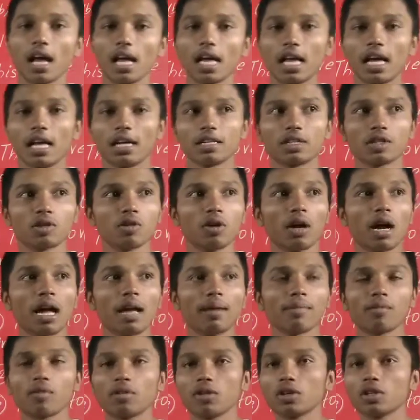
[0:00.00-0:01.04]
and so I
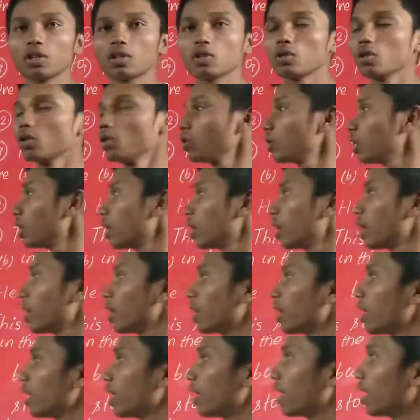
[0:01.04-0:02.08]
am going to
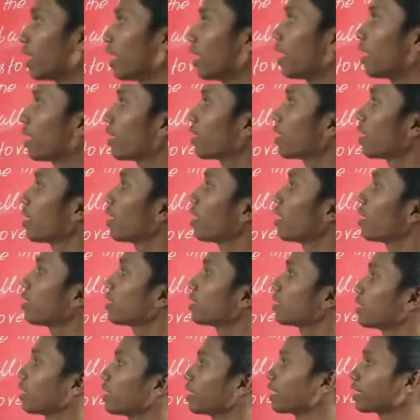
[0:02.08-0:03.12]

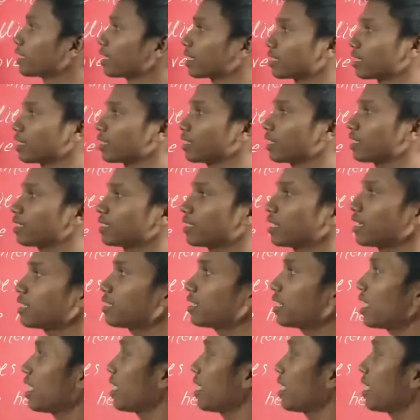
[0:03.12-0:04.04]
read the sentences